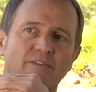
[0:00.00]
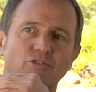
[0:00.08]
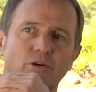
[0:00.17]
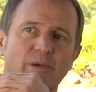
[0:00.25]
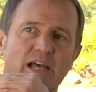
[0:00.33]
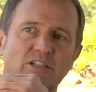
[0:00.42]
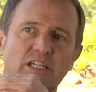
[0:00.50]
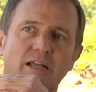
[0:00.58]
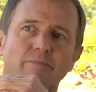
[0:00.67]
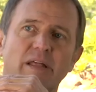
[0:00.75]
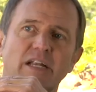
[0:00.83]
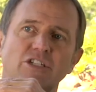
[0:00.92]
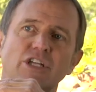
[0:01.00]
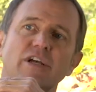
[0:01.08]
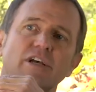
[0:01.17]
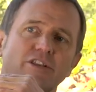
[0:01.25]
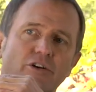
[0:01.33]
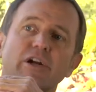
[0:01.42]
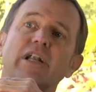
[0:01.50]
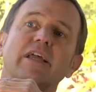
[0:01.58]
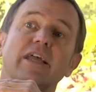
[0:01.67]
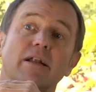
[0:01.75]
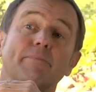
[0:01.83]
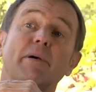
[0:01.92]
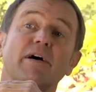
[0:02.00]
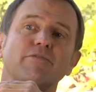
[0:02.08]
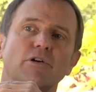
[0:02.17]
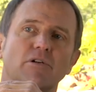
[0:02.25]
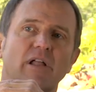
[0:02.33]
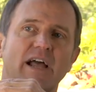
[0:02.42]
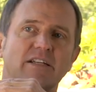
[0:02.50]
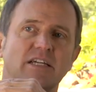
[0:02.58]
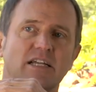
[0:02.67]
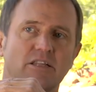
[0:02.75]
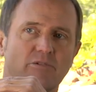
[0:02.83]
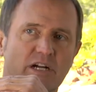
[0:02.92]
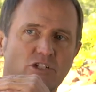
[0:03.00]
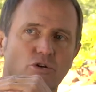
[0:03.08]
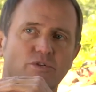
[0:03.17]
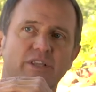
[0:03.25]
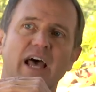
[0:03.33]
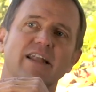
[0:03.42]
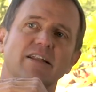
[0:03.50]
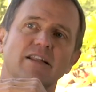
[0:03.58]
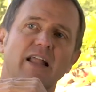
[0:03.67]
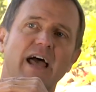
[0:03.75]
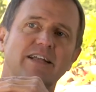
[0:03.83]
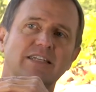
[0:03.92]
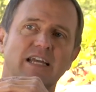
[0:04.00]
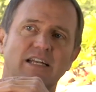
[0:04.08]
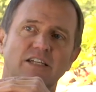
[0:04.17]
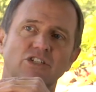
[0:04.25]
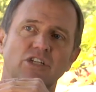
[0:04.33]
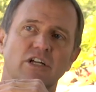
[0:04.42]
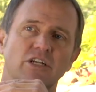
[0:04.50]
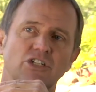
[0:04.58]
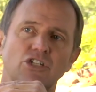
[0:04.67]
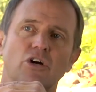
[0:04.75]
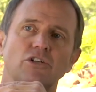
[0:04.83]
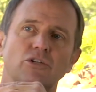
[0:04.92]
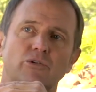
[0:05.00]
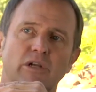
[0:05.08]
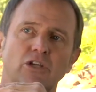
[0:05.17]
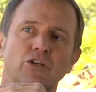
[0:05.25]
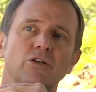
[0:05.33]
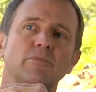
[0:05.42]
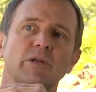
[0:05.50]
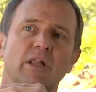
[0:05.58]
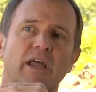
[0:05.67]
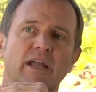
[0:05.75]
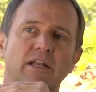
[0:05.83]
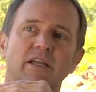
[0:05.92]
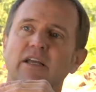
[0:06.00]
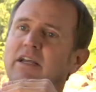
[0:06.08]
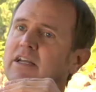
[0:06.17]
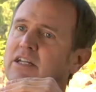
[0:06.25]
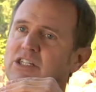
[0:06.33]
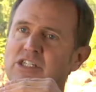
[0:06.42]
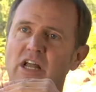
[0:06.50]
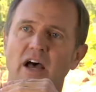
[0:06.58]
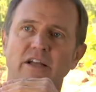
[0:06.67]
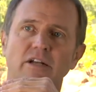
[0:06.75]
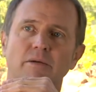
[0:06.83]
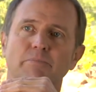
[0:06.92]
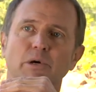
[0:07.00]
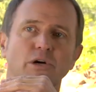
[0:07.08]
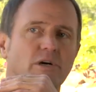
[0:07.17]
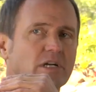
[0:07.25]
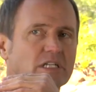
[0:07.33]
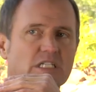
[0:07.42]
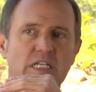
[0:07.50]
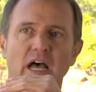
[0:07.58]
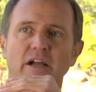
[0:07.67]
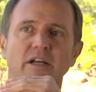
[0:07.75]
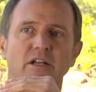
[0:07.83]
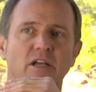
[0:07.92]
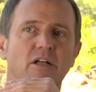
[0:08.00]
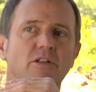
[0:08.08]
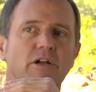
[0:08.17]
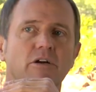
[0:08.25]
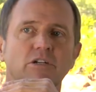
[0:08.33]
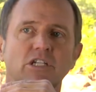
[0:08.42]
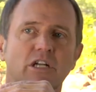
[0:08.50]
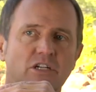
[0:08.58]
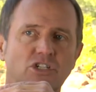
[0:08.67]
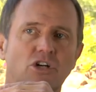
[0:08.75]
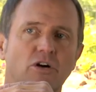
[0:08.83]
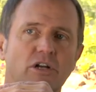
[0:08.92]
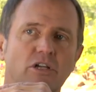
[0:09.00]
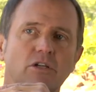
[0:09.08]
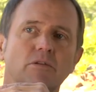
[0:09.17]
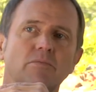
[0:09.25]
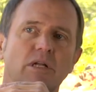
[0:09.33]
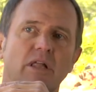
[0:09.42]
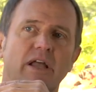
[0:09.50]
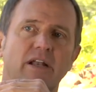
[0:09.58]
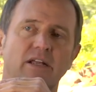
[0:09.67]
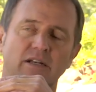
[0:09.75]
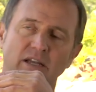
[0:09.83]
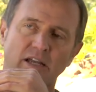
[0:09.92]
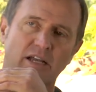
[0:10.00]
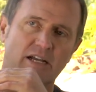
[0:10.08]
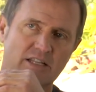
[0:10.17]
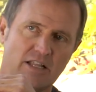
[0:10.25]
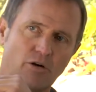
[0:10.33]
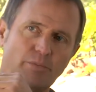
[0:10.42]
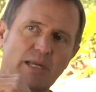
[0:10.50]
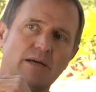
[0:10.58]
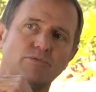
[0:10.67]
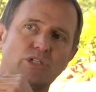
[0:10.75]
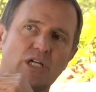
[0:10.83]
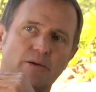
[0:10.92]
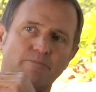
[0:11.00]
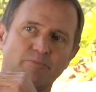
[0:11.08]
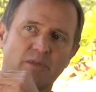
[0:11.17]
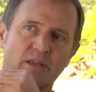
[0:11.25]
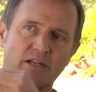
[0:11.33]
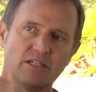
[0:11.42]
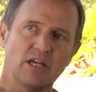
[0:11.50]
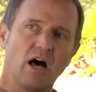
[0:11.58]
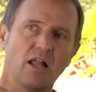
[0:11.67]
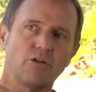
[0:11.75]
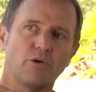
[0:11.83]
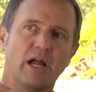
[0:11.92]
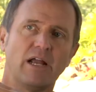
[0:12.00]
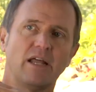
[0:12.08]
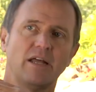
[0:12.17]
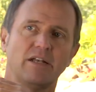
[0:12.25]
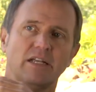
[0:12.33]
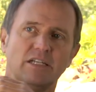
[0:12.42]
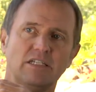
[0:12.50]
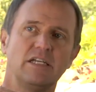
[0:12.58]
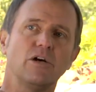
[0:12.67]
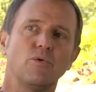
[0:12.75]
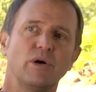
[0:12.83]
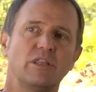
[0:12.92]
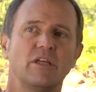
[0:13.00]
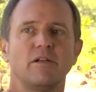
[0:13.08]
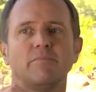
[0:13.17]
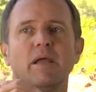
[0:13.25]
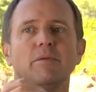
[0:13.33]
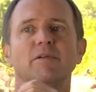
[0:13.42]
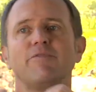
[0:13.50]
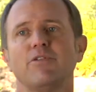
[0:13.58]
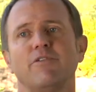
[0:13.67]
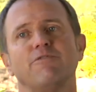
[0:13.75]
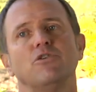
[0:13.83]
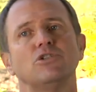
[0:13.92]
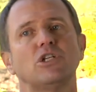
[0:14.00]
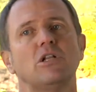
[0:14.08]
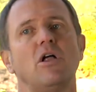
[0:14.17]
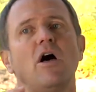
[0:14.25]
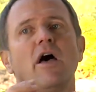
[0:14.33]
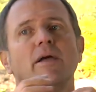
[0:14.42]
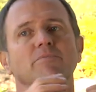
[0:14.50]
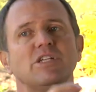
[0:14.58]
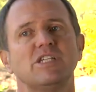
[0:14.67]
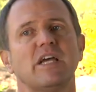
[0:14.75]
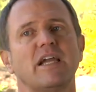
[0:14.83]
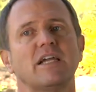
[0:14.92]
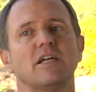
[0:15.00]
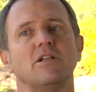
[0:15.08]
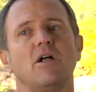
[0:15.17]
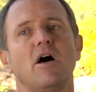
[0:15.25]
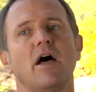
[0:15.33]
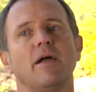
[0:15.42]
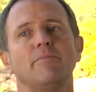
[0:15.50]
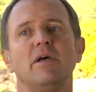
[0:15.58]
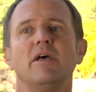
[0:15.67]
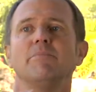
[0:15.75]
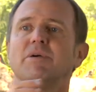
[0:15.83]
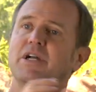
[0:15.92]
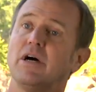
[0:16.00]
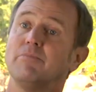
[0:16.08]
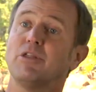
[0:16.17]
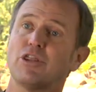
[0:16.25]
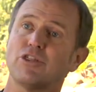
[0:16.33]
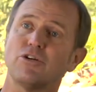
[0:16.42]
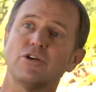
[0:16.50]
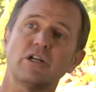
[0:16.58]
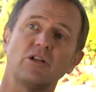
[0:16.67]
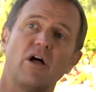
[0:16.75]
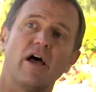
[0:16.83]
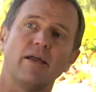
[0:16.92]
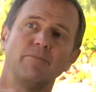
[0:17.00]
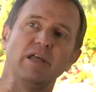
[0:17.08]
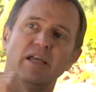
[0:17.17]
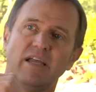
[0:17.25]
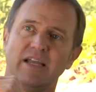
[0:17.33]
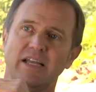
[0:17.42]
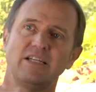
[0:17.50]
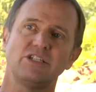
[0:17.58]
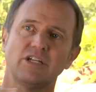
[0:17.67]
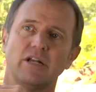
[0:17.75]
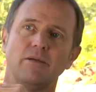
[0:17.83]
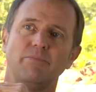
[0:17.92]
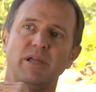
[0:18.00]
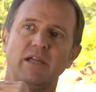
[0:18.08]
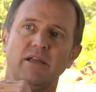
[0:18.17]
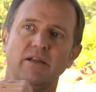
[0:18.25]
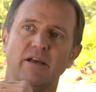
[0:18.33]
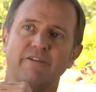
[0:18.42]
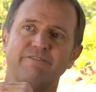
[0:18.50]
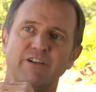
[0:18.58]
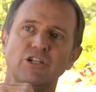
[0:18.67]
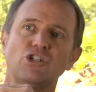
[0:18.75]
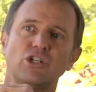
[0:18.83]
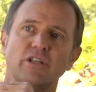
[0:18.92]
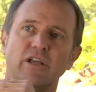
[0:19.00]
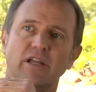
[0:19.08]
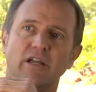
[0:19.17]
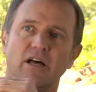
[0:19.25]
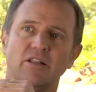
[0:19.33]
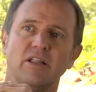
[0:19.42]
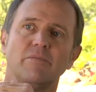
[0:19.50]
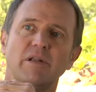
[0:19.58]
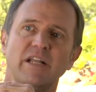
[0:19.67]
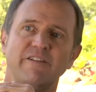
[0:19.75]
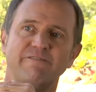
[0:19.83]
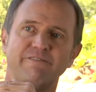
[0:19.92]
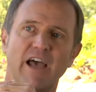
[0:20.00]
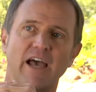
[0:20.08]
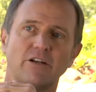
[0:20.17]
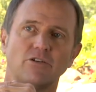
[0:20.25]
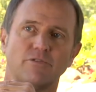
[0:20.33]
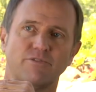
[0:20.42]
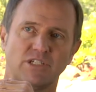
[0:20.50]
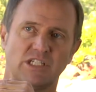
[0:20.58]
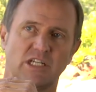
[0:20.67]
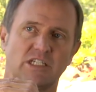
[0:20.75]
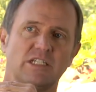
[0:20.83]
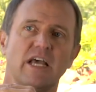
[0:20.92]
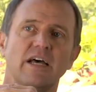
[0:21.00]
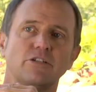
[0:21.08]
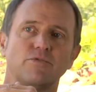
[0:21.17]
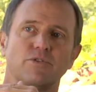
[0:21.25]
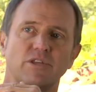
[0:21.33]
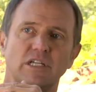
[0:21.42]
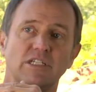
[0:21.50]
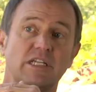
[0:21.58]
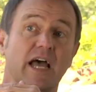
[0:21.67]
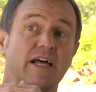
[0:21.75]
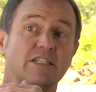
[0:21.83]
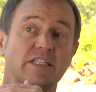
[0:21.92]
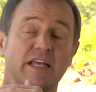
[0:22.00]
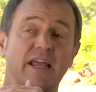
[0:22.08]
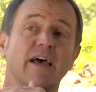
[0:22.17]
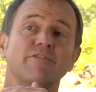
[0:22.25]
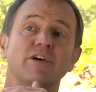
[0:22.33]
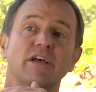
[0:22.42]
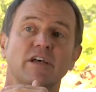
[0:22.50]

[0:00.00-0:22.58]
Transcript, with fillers: After about ten minutes, they're going to get above their lactate threshold. That lactate is going to start to accumulate. It's not going to burn, it's not going to clear, it's going to start accumulating, and they'll be able to tolerate it and deal with it maybe for the first climb, the second climb, but come the third climb, it's going to be eventually a limiting factor for success for these guys that have